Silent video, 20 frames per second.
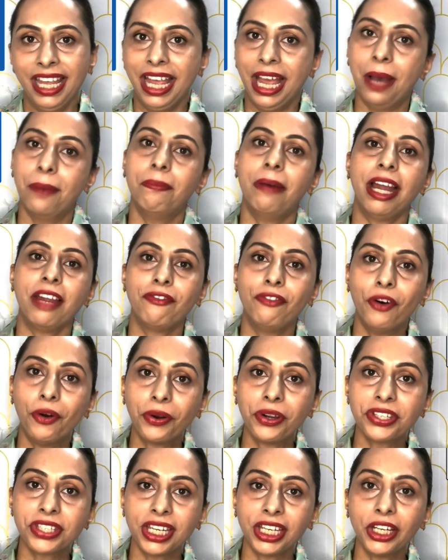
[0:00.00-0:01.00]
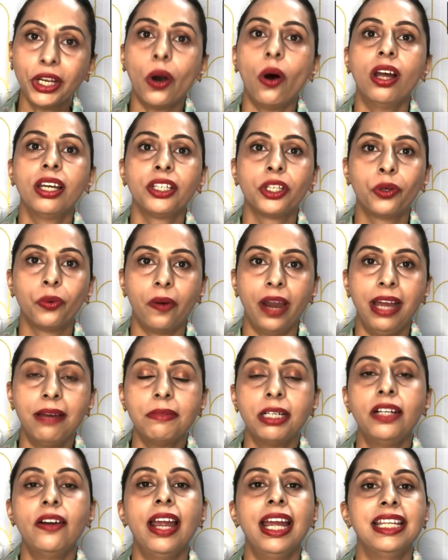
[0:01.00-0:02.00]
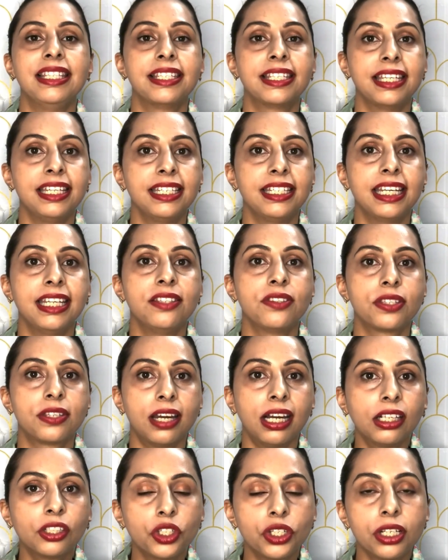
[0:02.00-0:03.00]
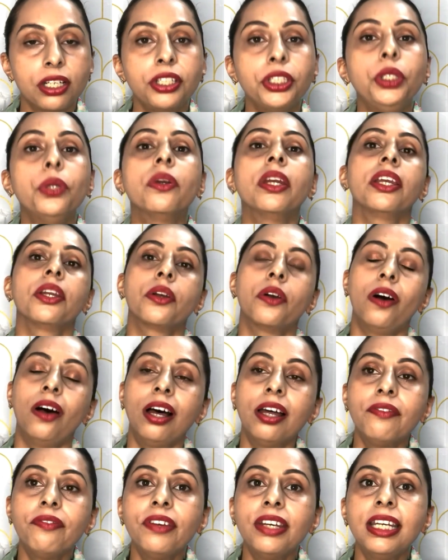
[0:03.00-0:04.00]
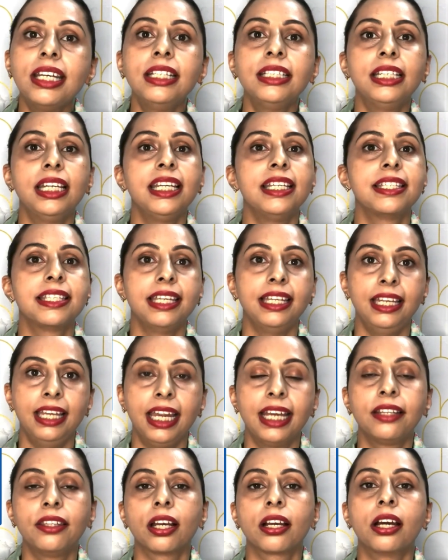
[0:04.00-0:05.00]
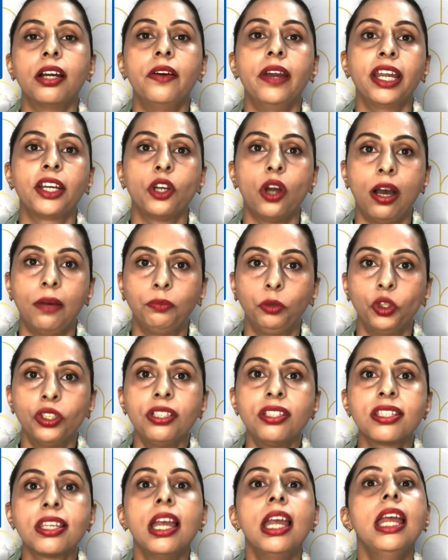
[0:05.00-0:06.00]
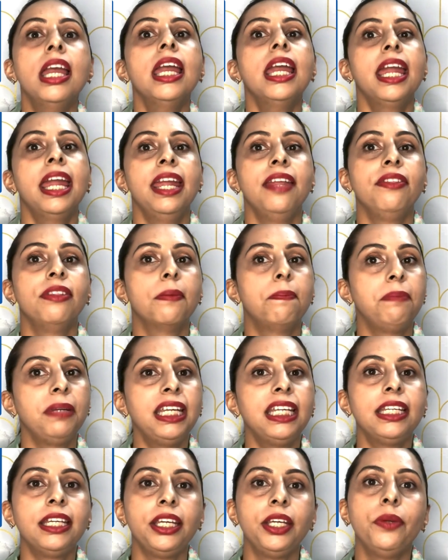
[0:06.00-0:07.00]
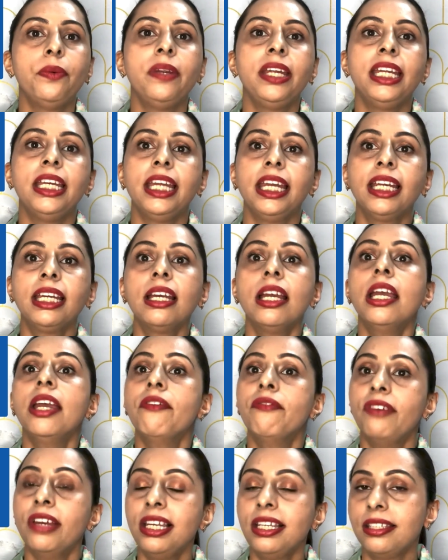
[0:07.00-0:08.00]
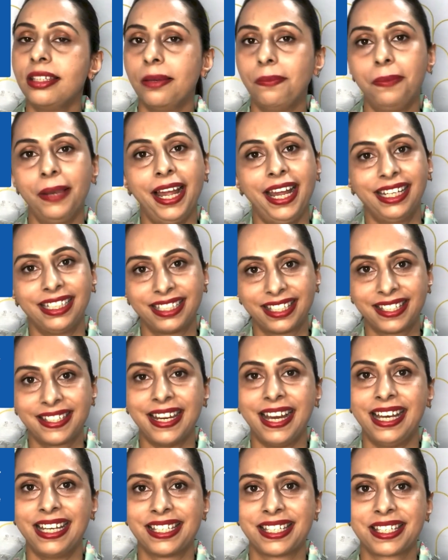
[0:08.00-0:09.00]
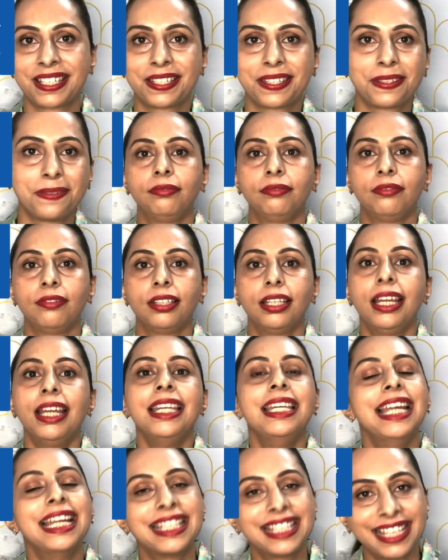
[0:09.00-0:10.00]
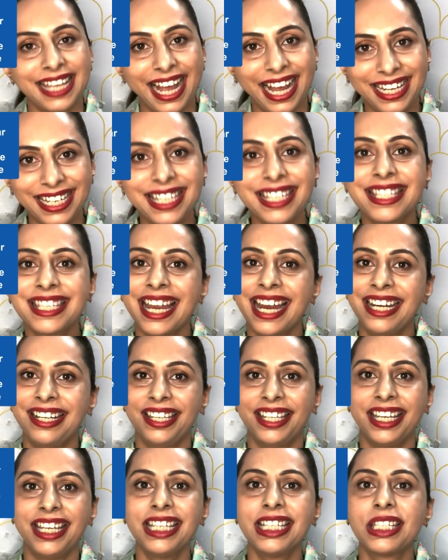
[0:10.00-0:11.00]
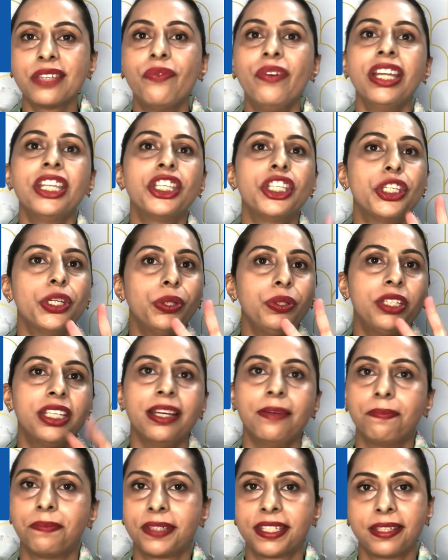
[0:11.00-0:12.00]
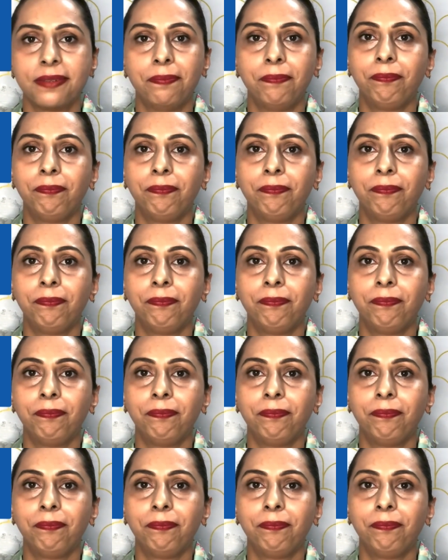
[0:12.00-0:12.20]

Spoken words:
By focusing on grammar and sentence structure, you can confidently select the correct options in the PTE reading fill-in-the-blanks tasks. Let's understand this with 2 tips.